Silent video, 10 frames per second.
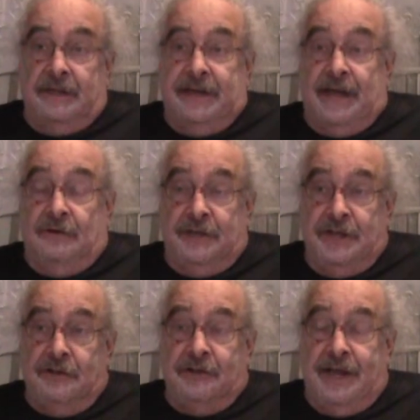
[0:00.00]
Now
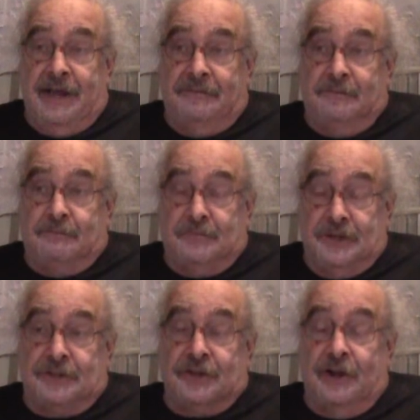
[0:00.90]
here you have a,
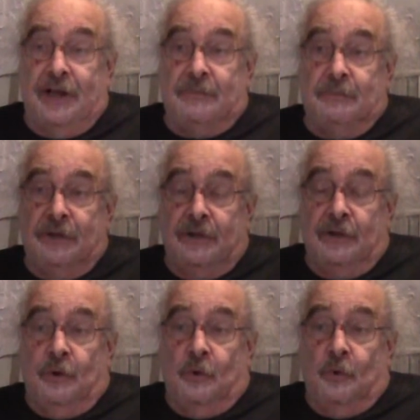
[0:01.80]
a time
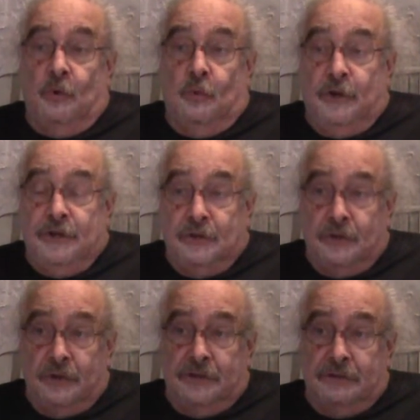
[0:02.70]
when
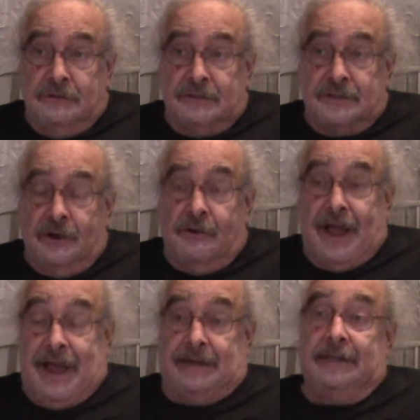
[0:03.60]
lawyers are
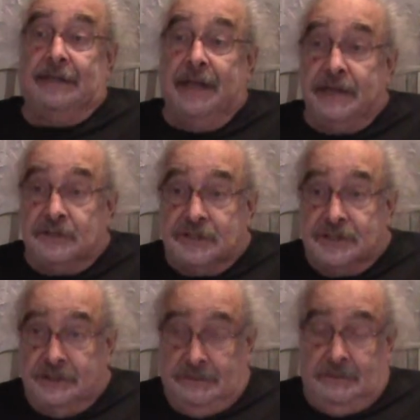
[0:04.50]
acting like
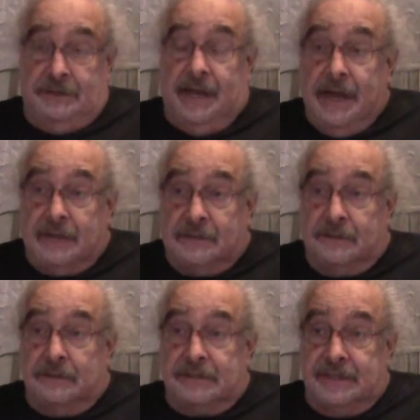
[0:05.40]

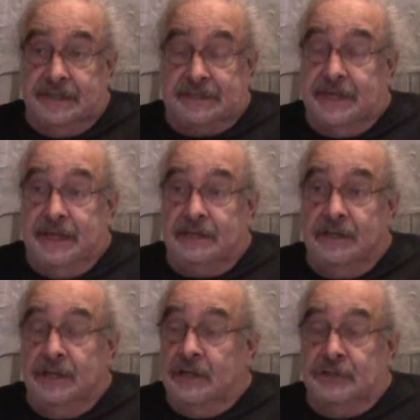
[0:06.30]
doctors. They're
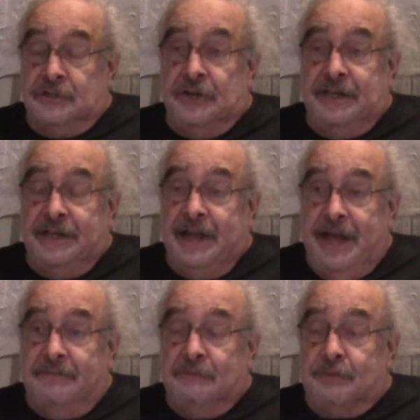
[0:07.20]
saying she didn't
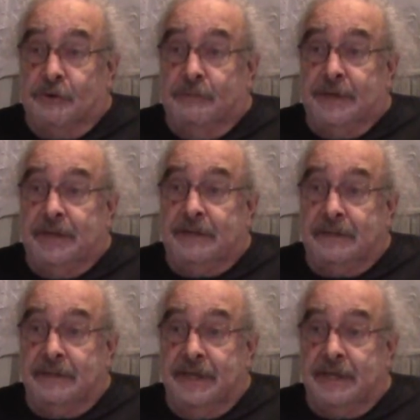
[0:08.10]
have a
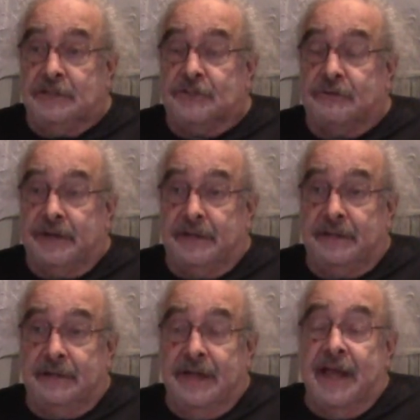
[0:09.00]
permanent
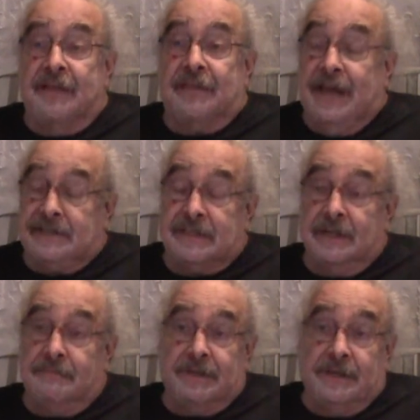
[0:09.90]
injury. That's
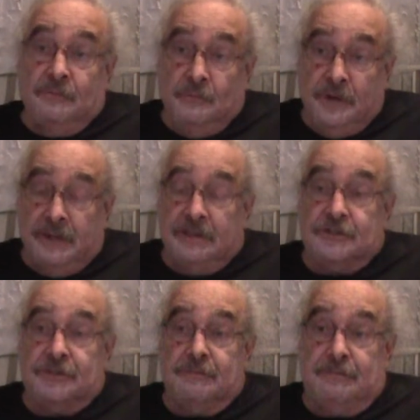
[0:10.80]
something that really
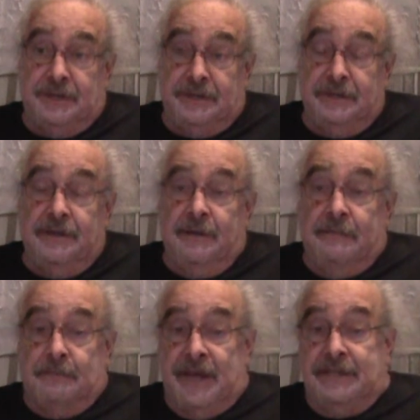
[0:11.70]
should be
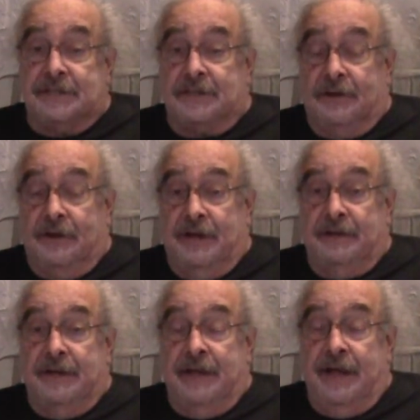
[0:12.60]
based
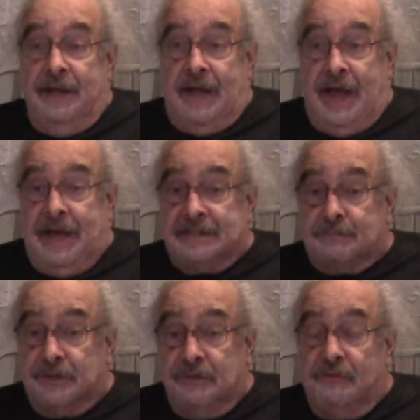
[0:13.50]
on
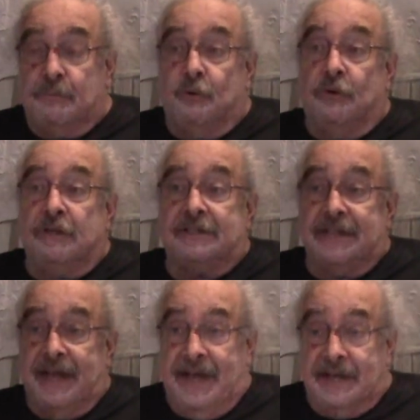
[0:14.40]
hospital reports,
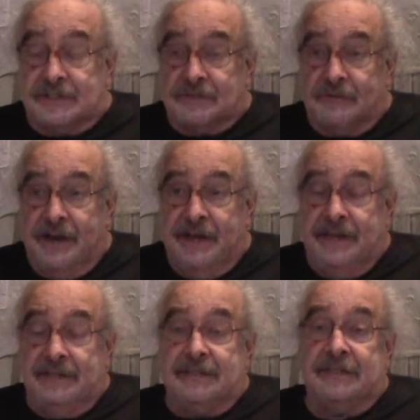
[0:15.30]

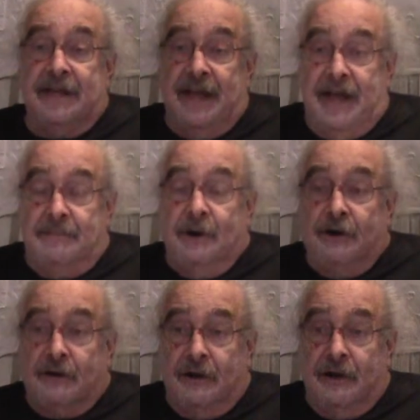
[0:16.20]
x-rays,
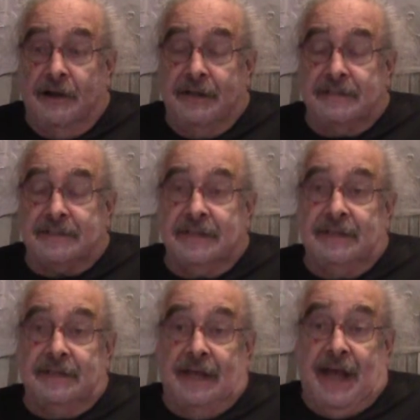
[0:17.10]
MRIs,
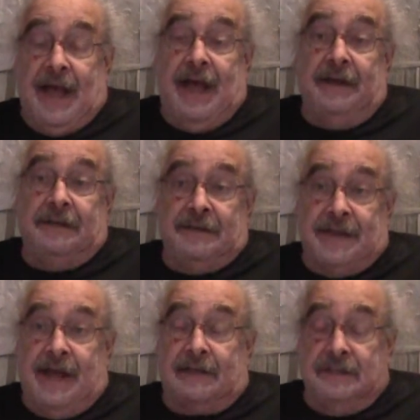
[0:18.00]
and
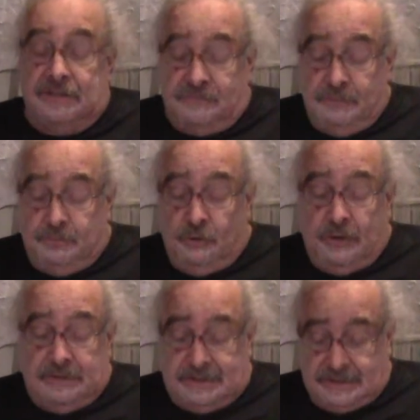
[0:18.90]
doctors'
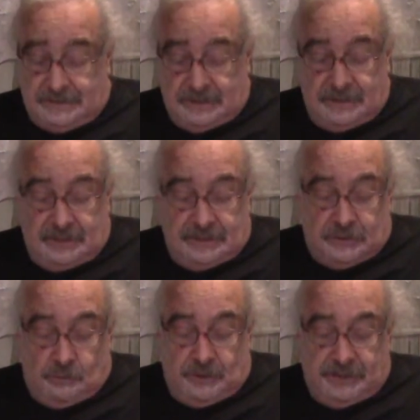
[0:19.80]
reports.
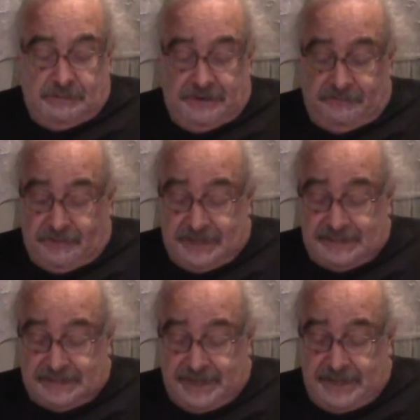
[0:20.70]
So what did my friend
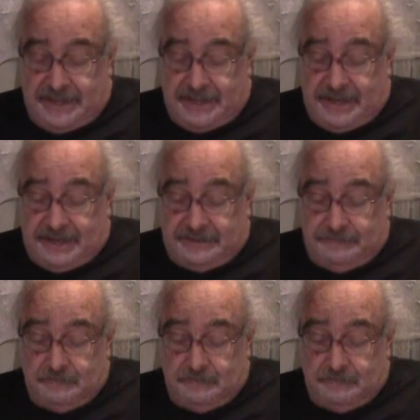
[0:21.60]
say to that?